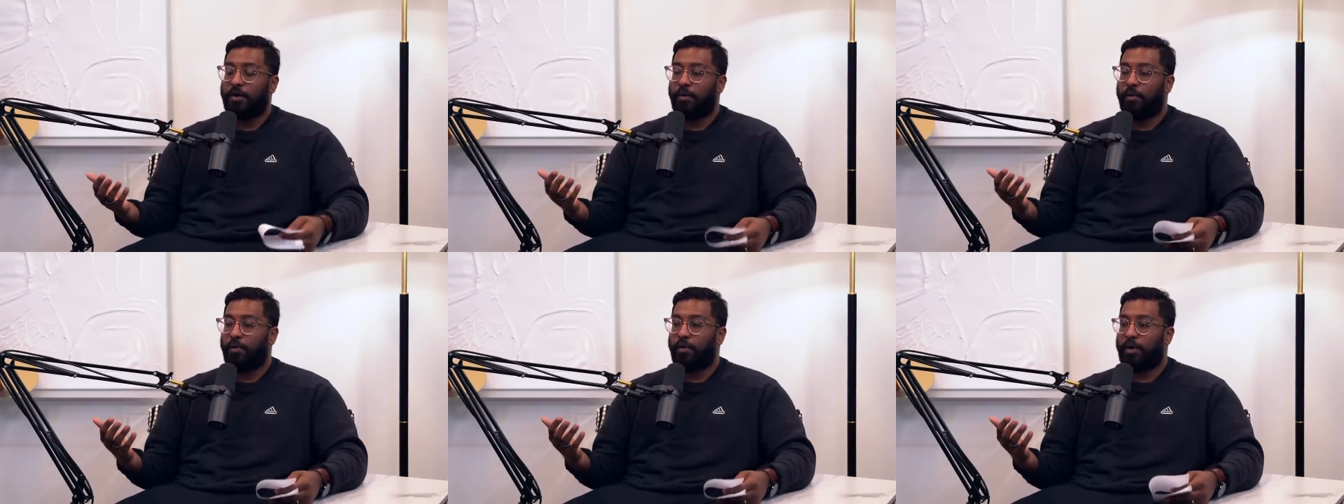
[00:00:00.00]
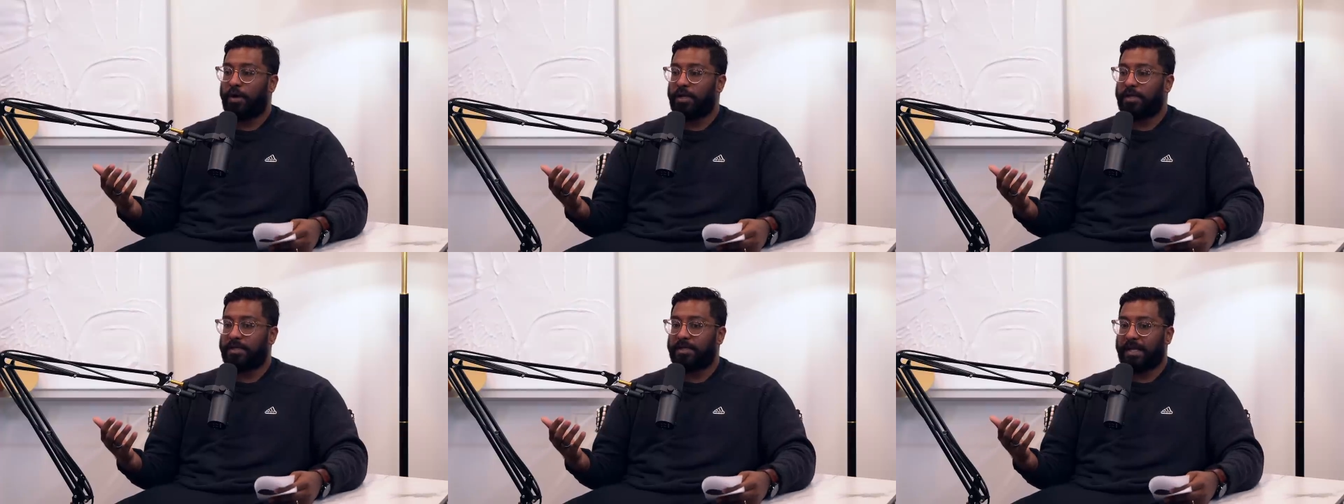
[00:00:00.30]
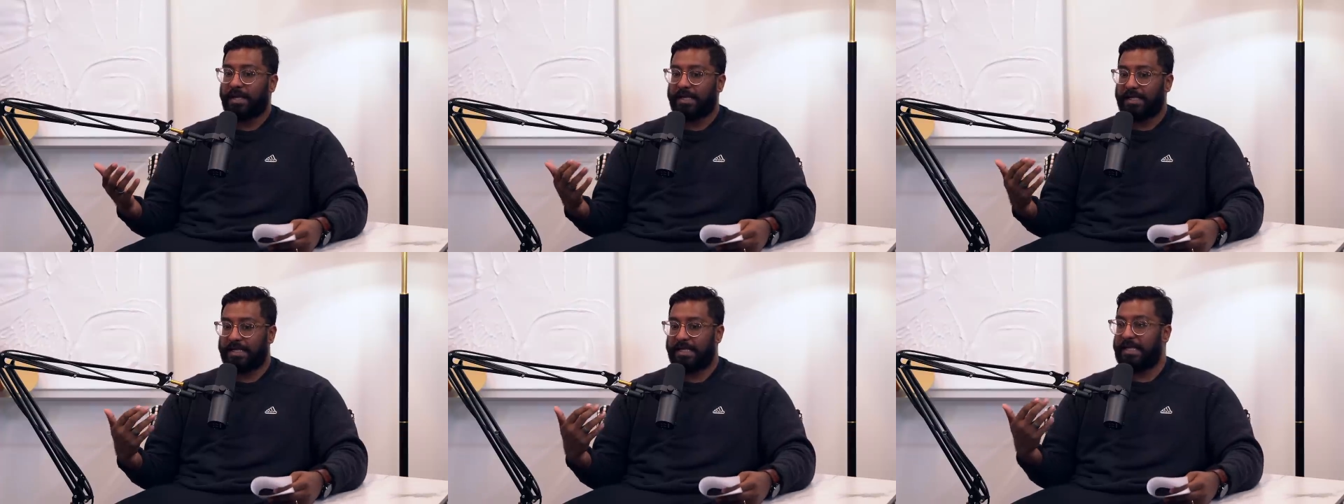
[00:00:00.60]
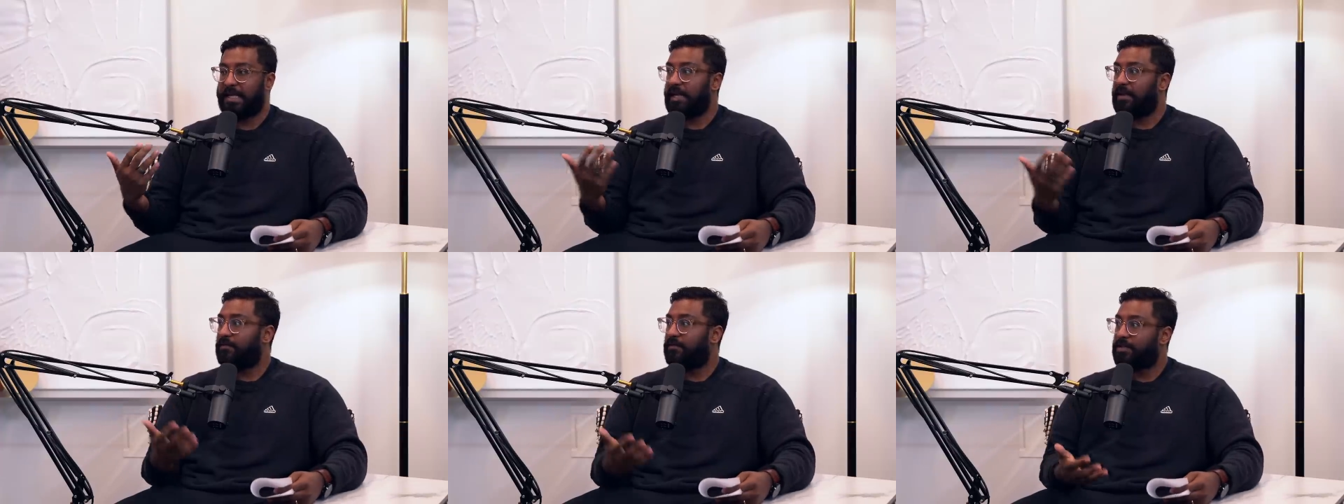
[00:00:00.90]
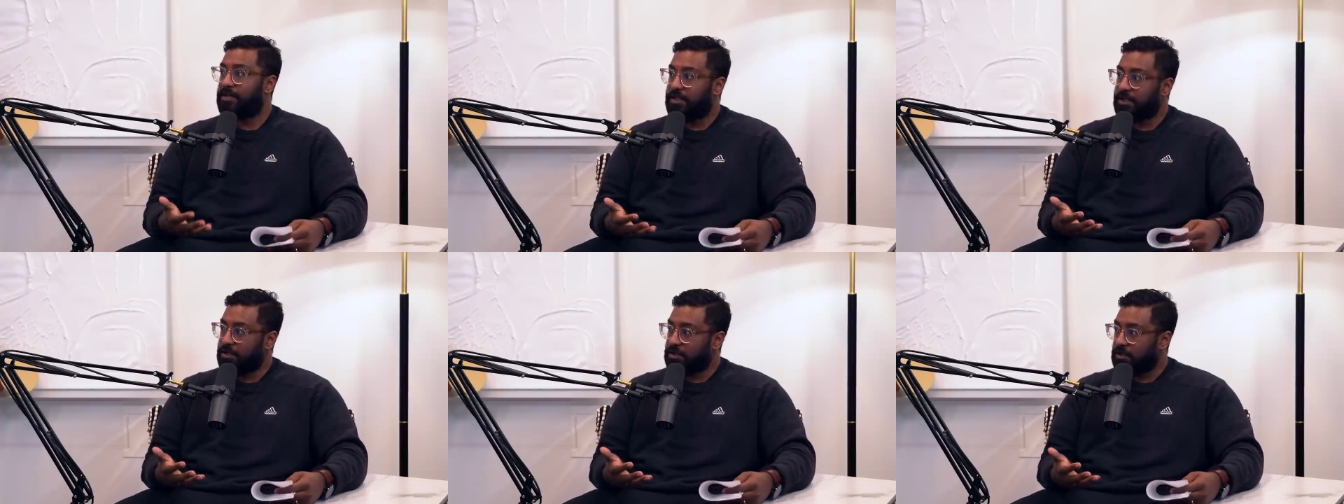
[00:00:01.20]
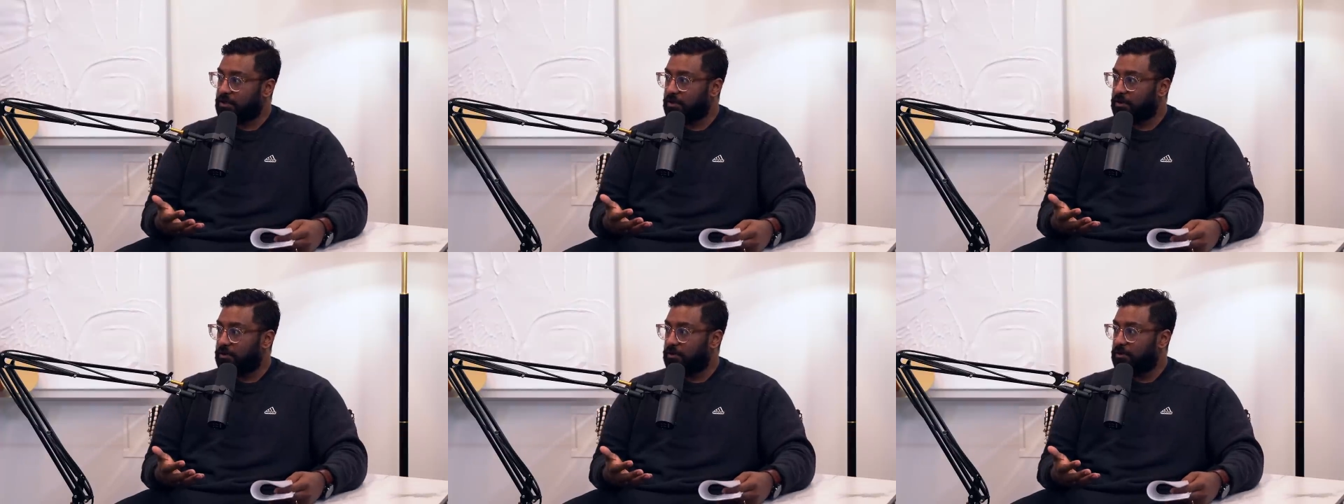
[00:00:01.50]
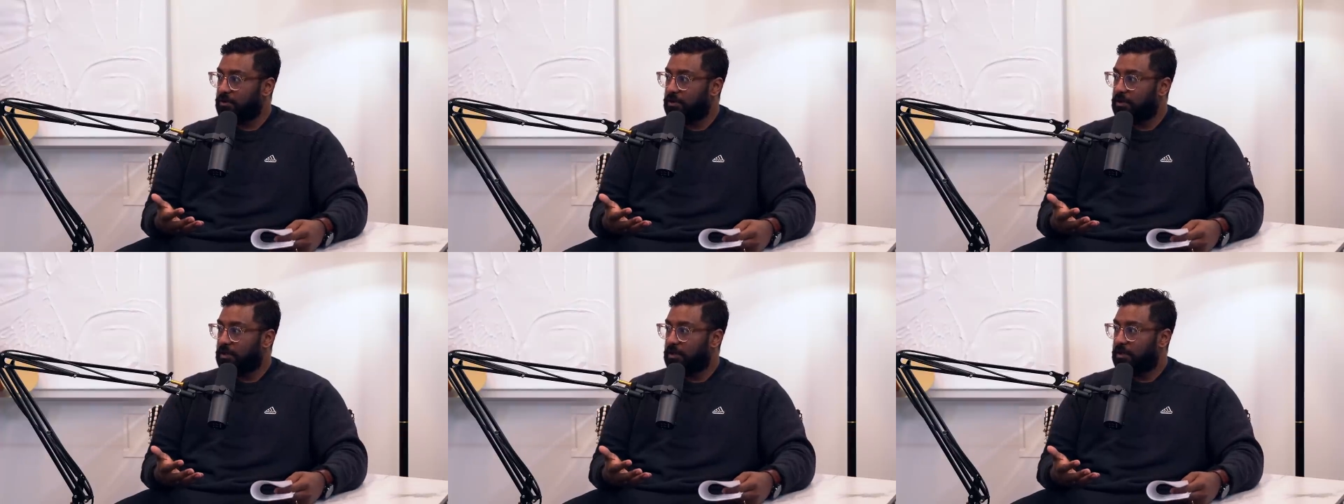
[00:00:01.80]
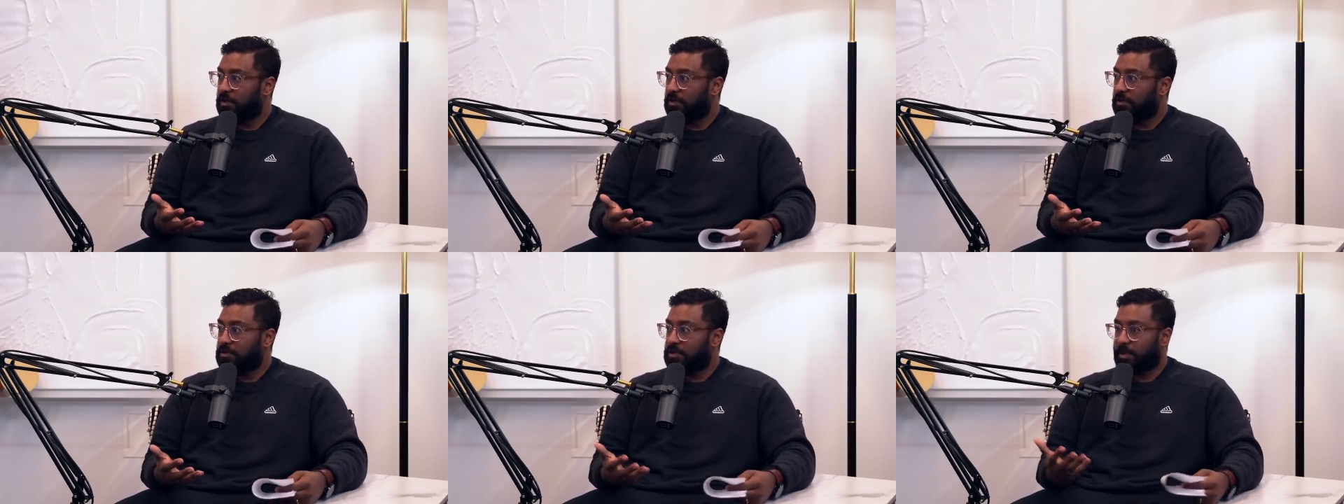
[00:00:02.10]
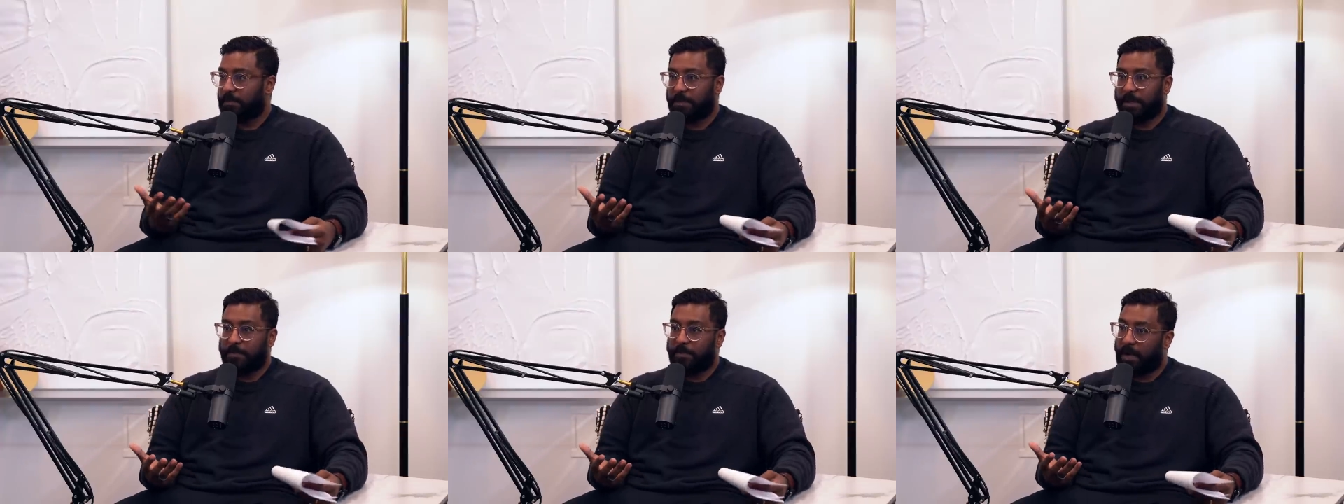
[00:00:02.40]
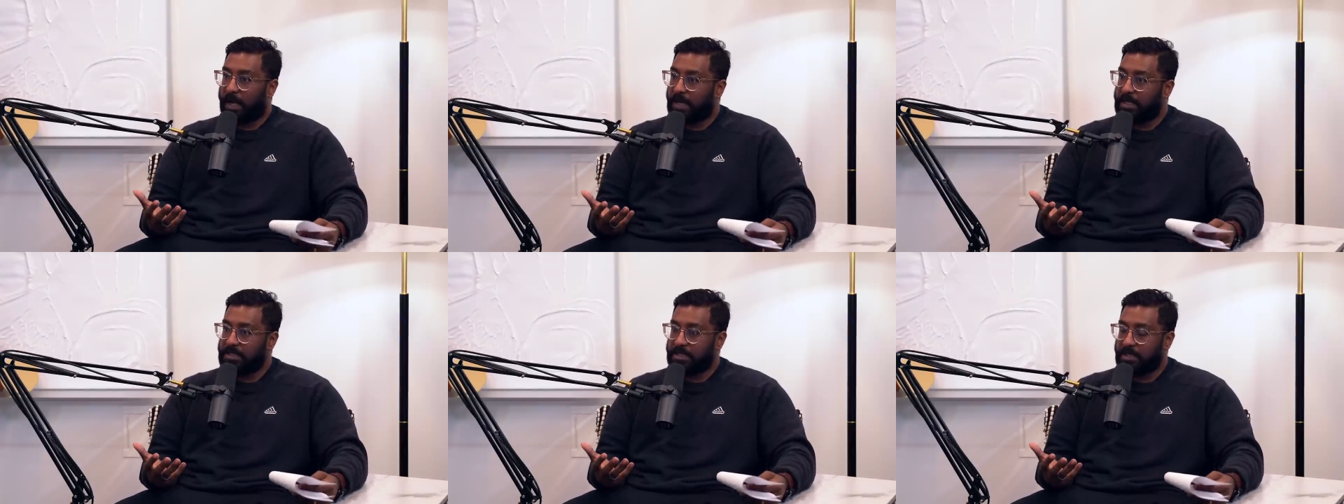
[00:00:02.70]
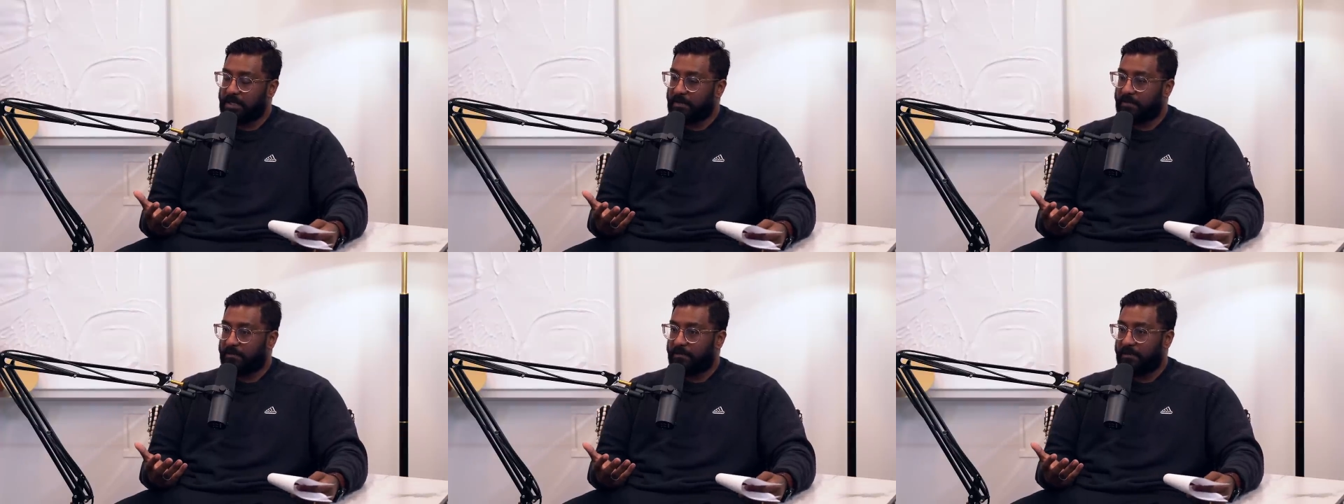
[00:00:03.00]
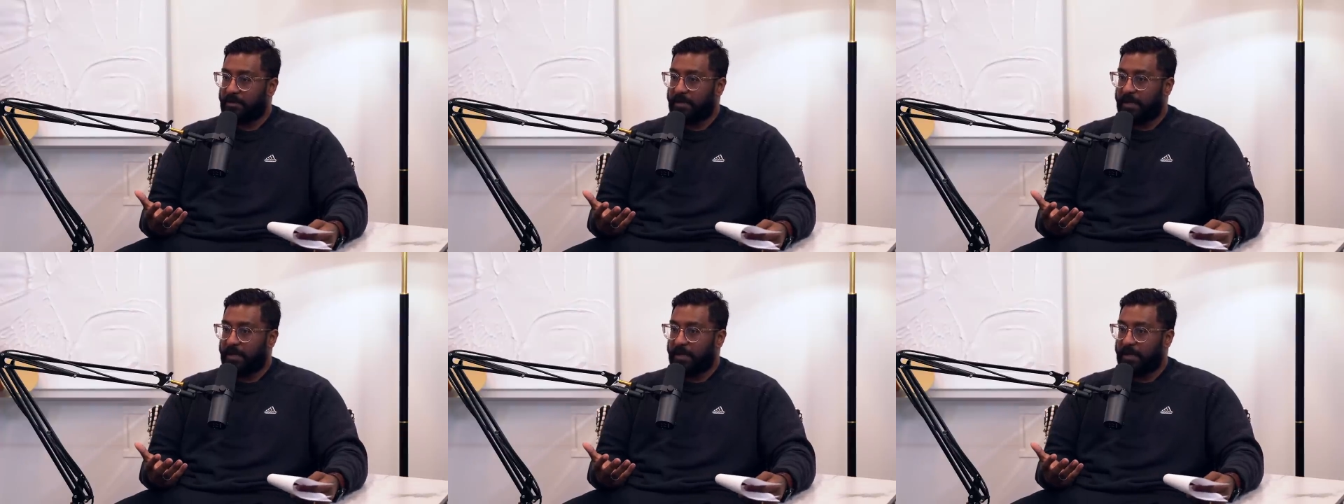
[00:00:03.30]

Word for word: would then give to you something positive.